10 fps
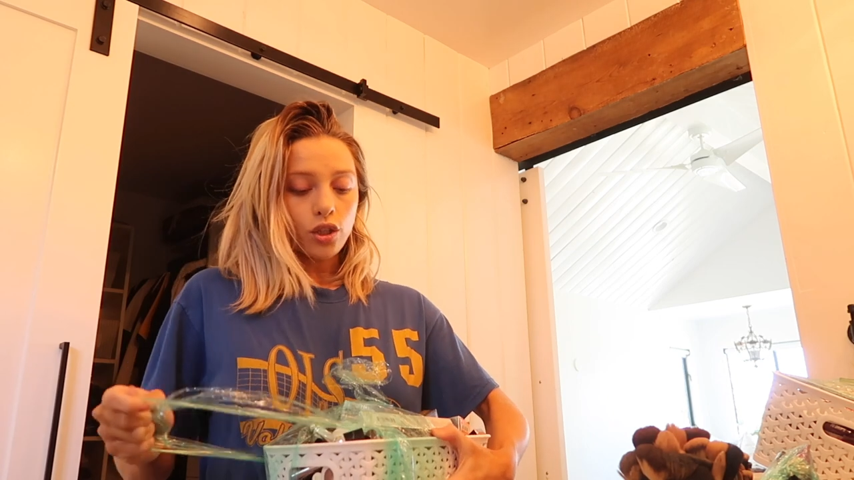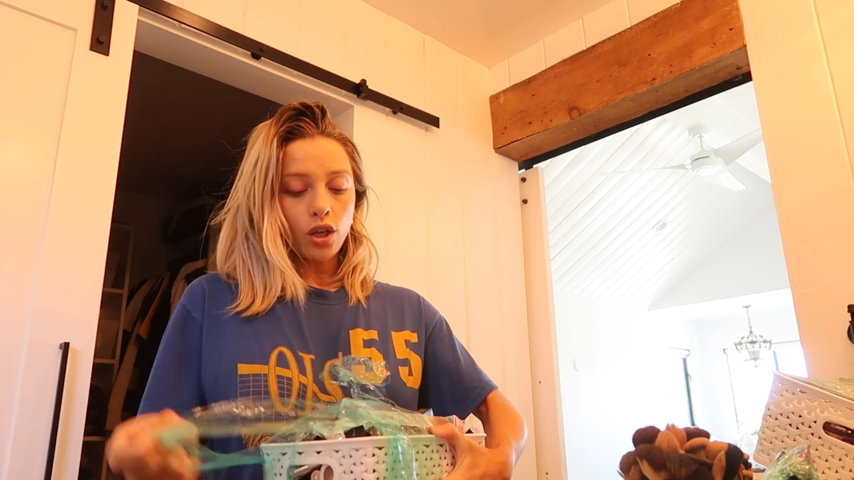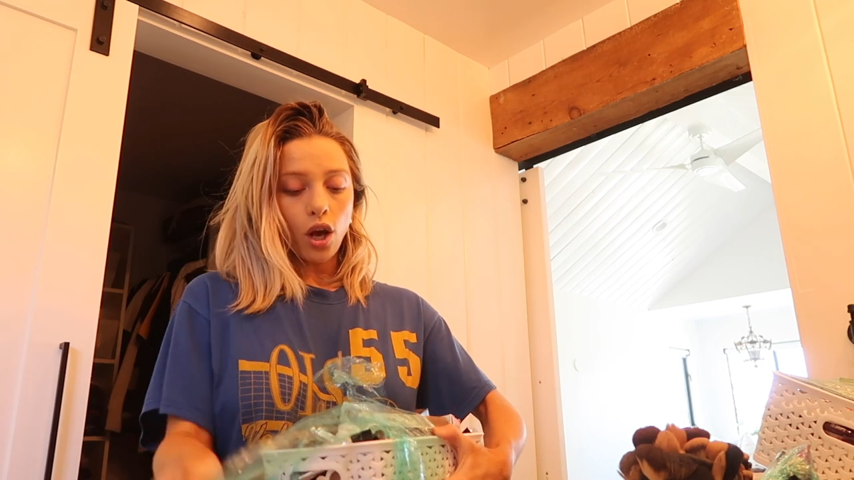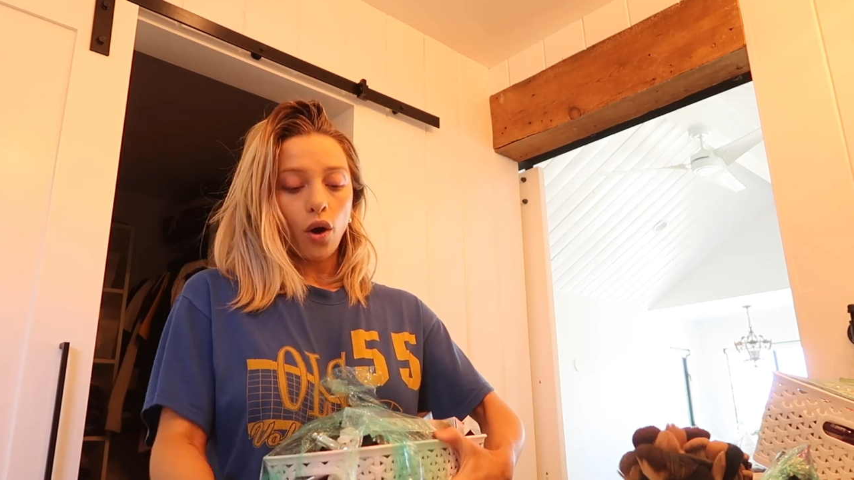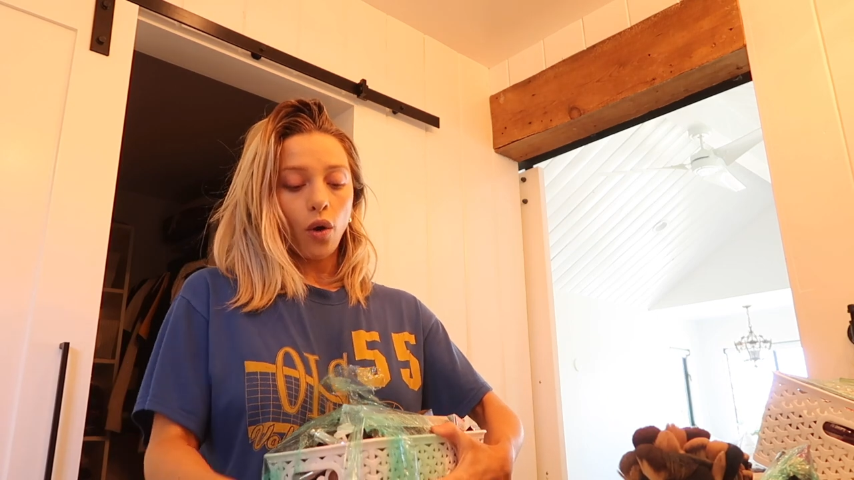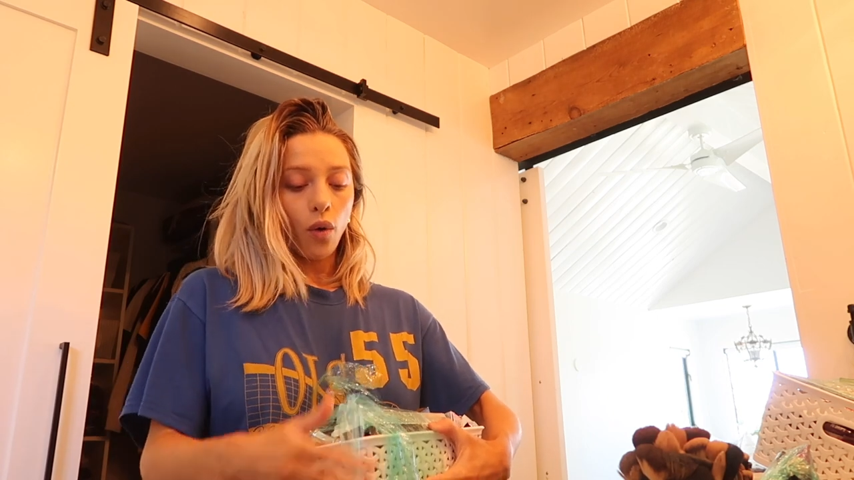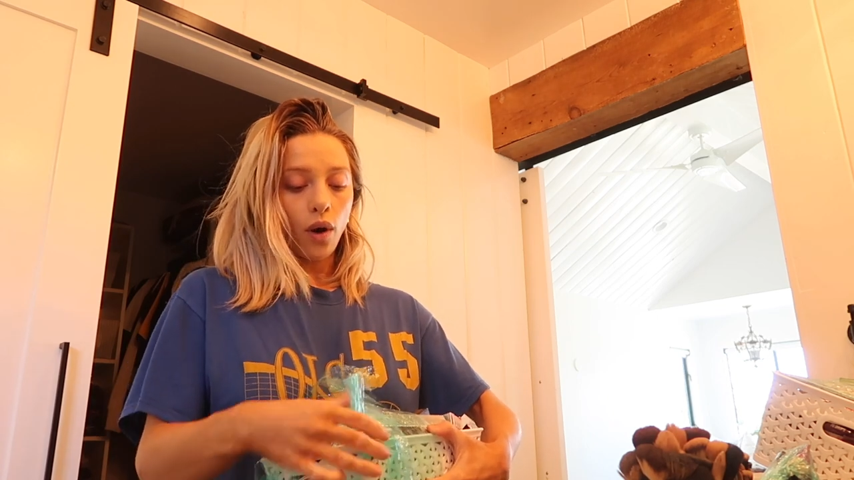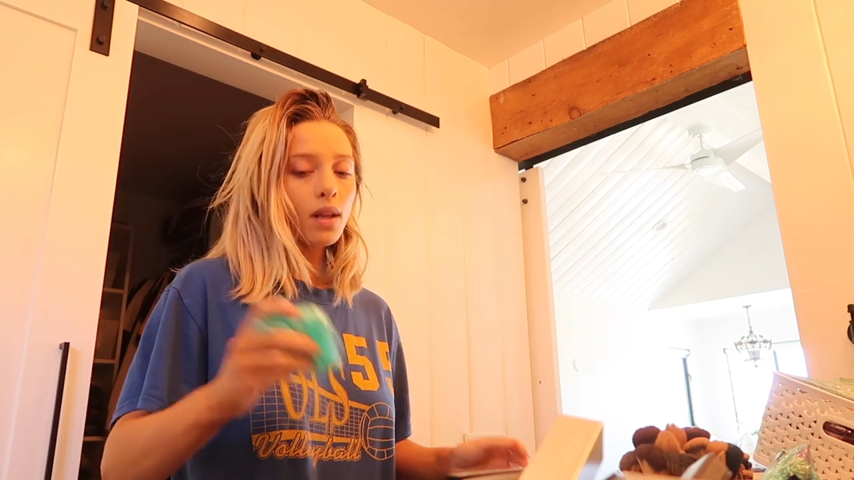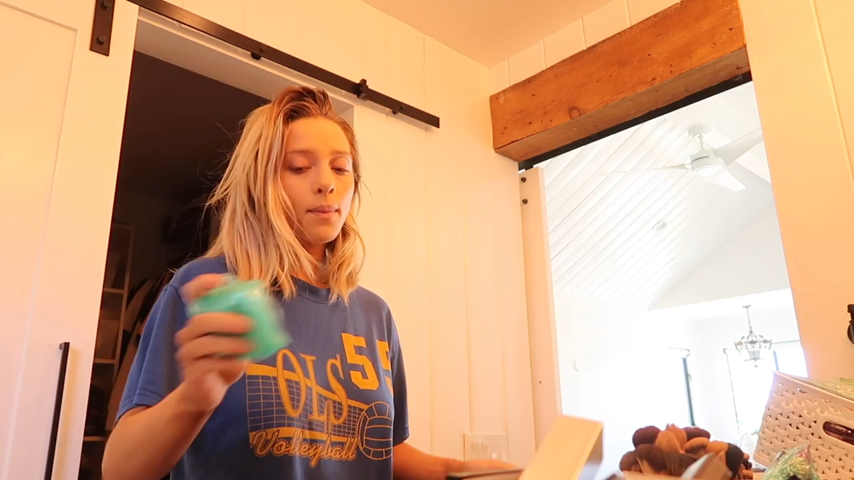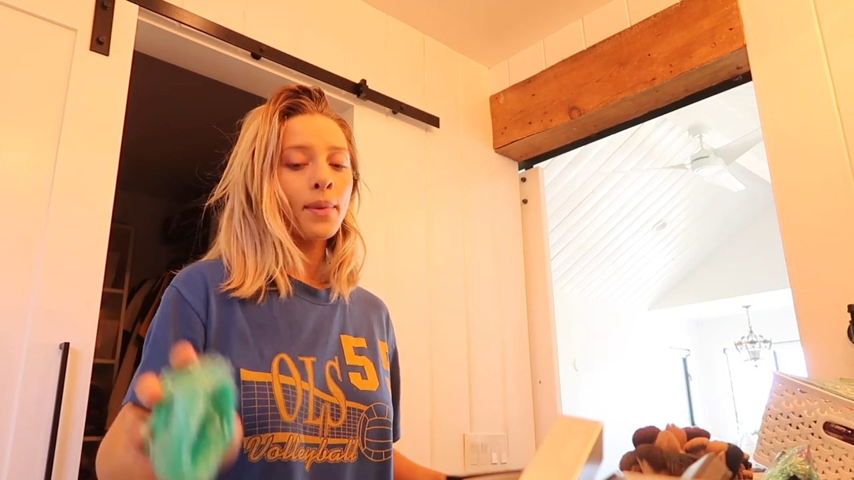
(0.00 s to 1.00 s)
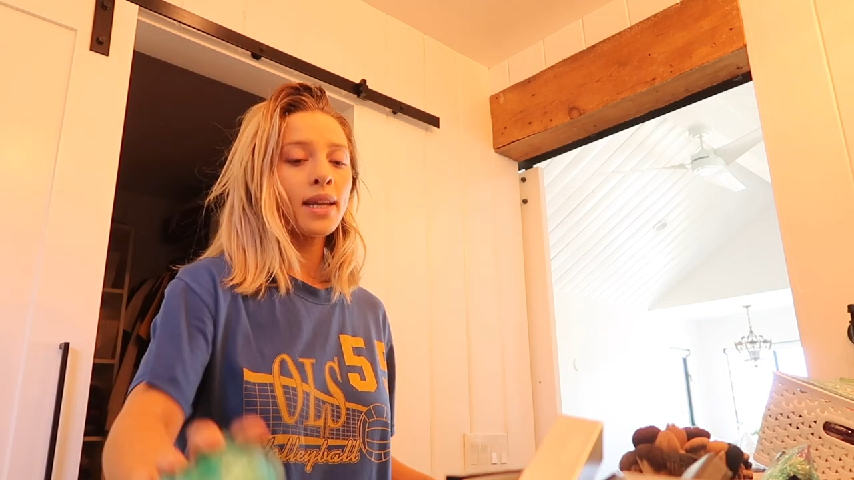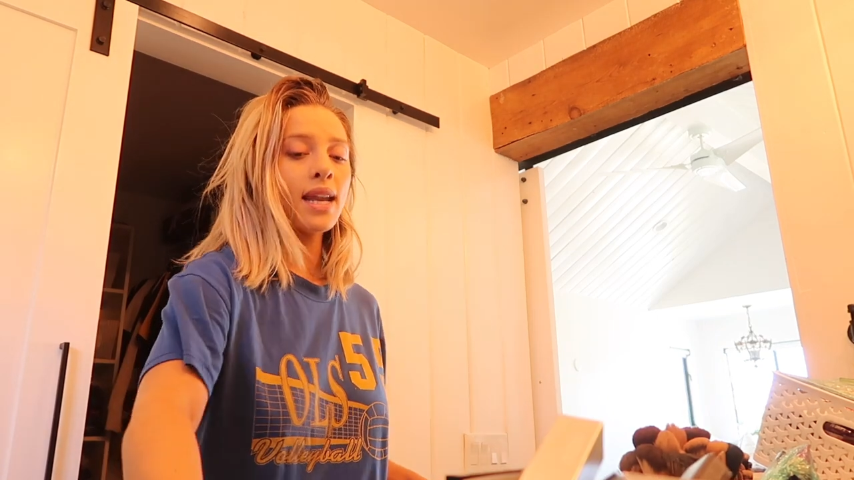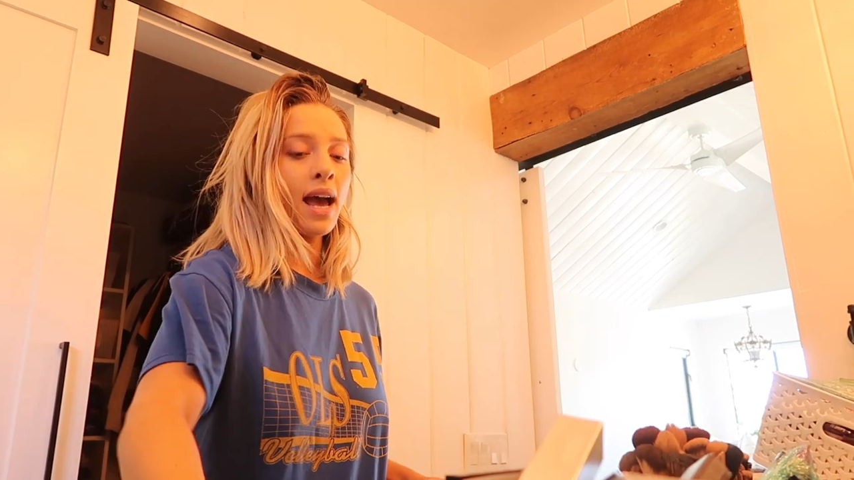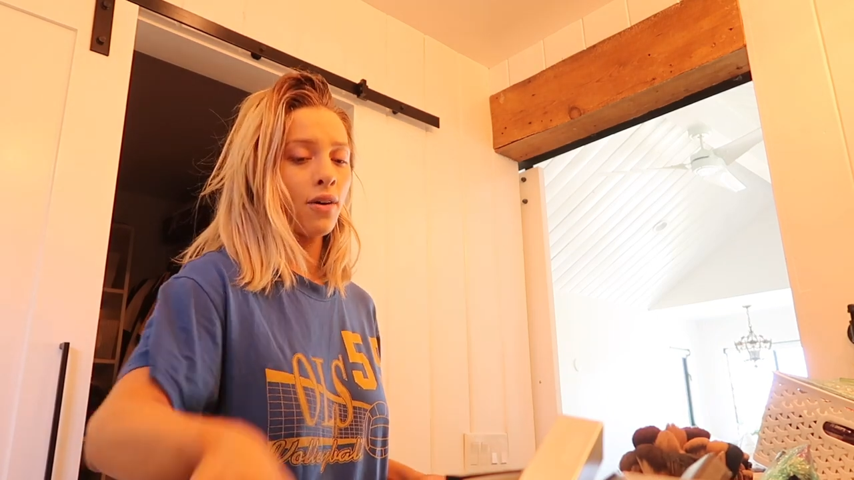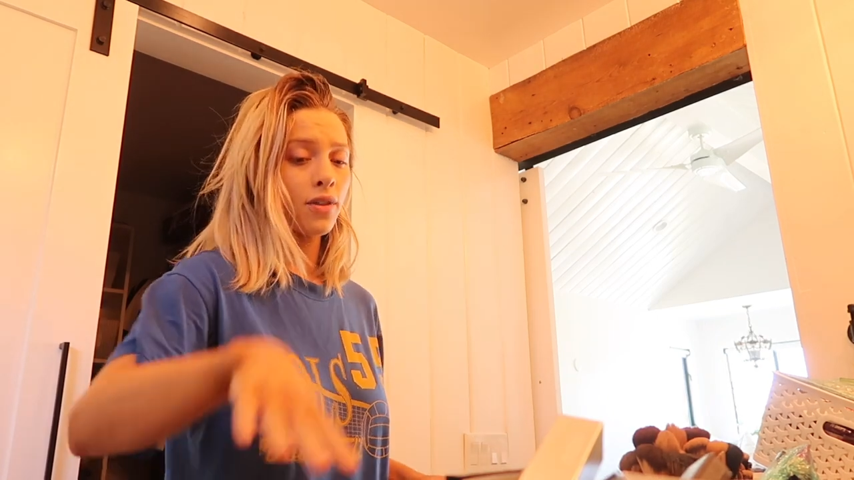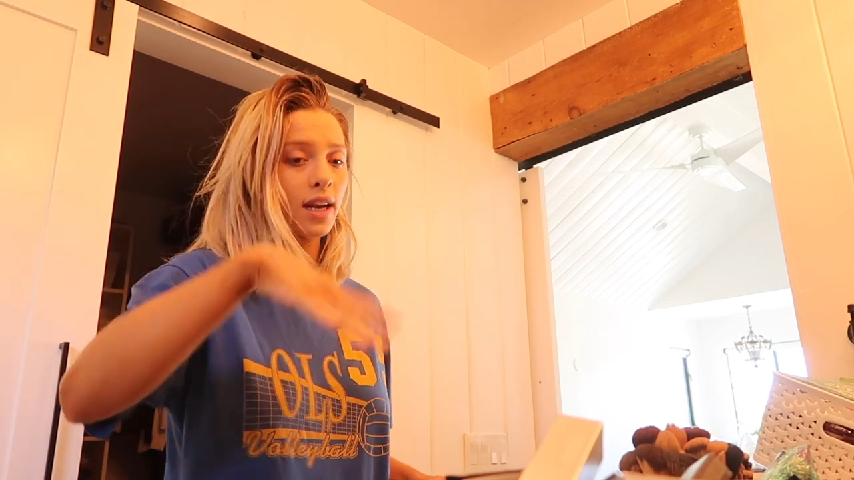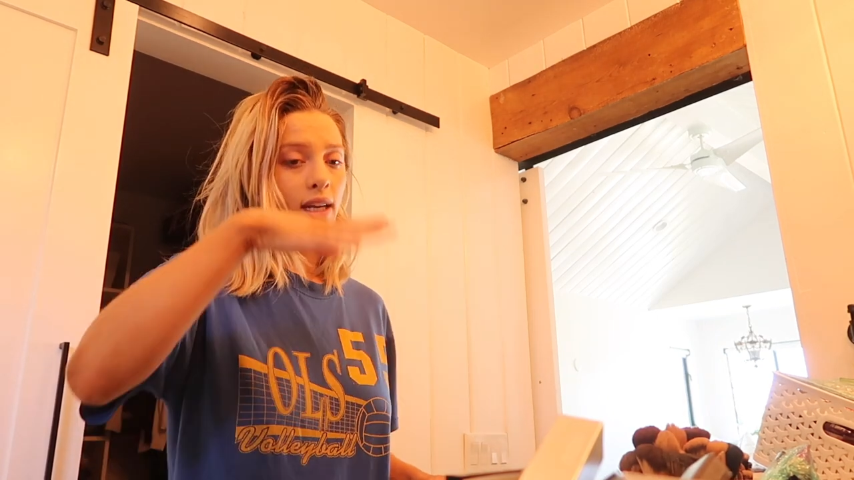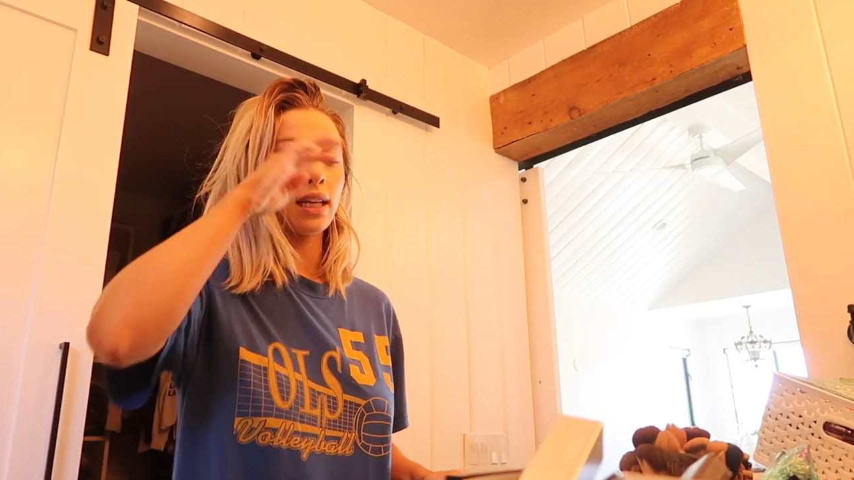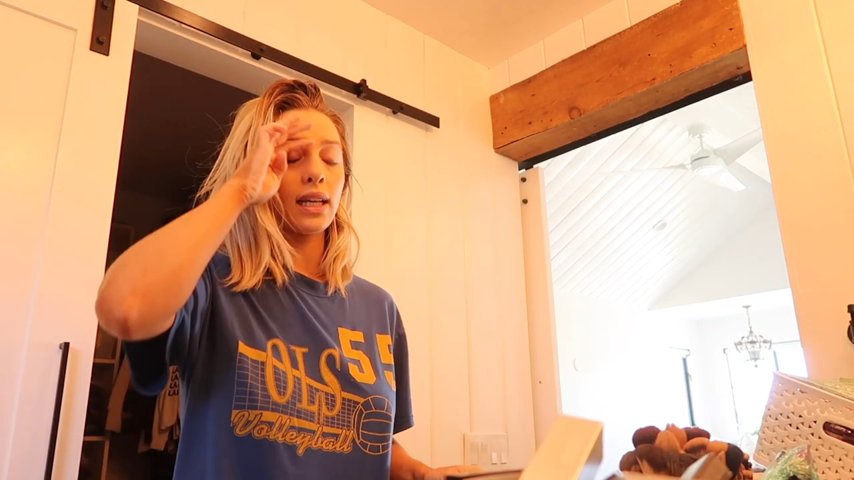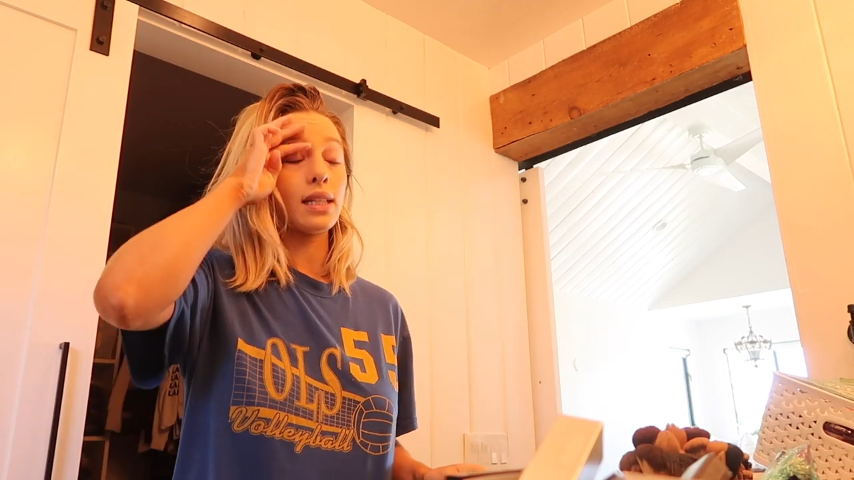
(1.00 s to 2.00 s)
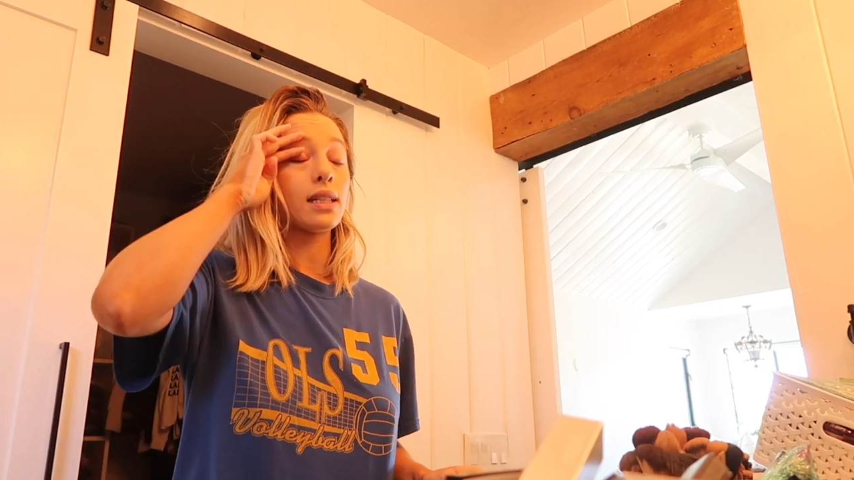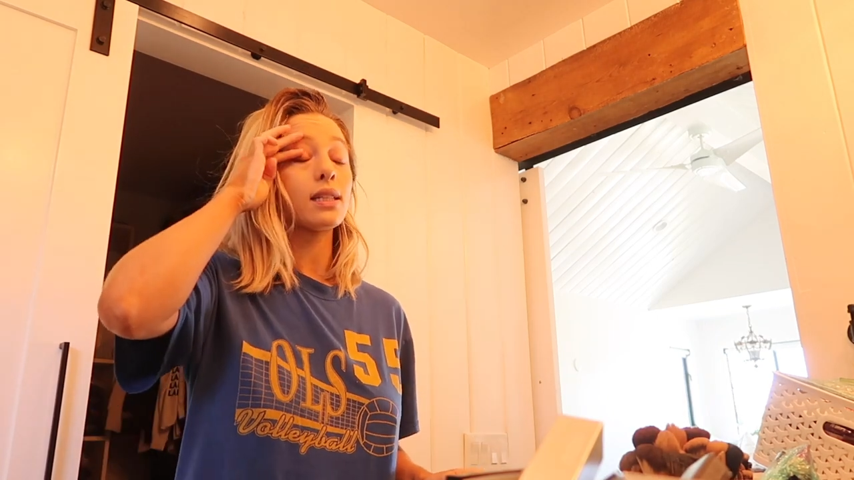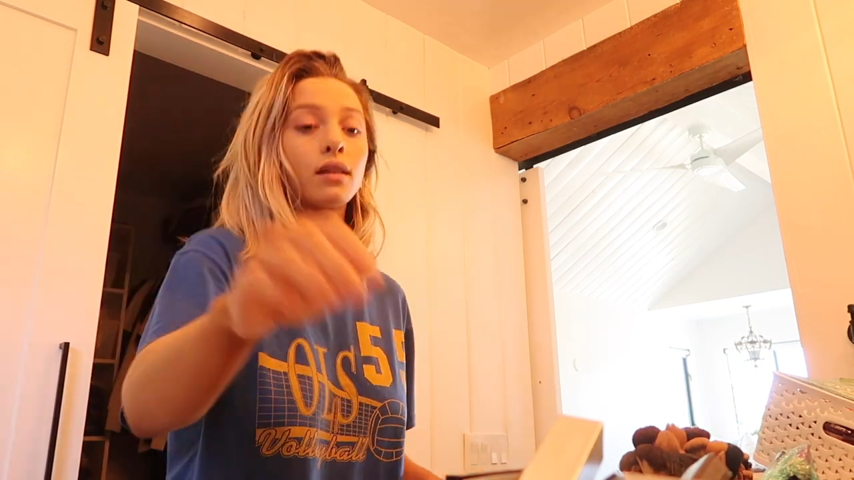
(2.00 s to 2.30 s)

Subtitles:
So, but now that it is,